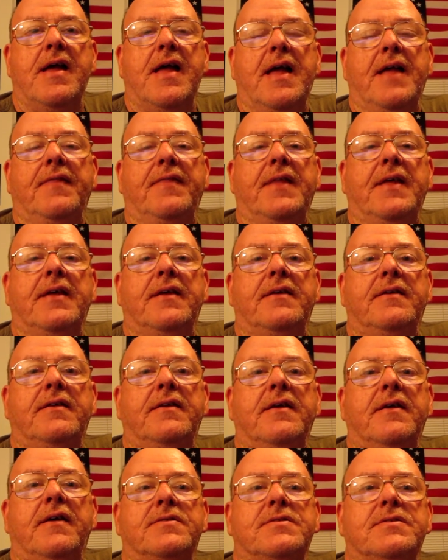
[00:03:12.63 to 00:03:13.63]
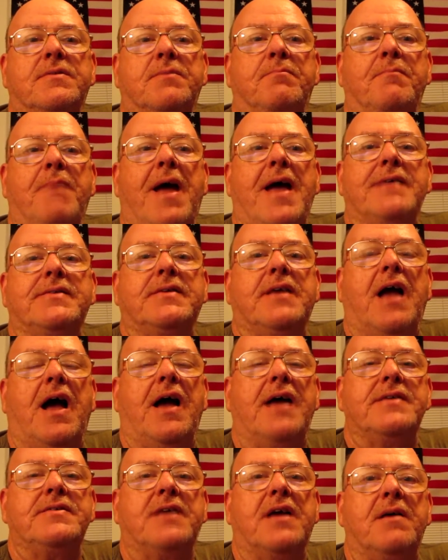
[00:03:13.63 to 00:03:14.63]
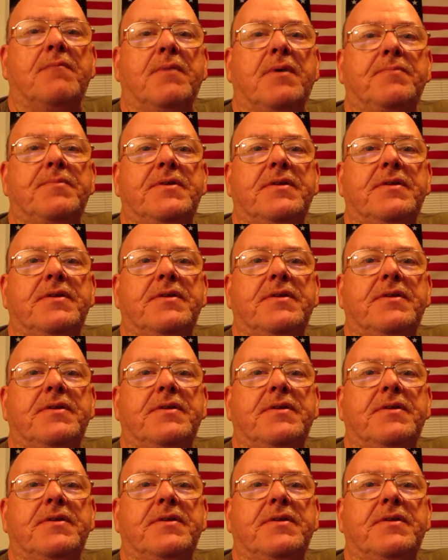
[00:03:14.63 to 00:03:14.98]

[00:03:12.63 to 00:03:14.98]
And then some masked guys come up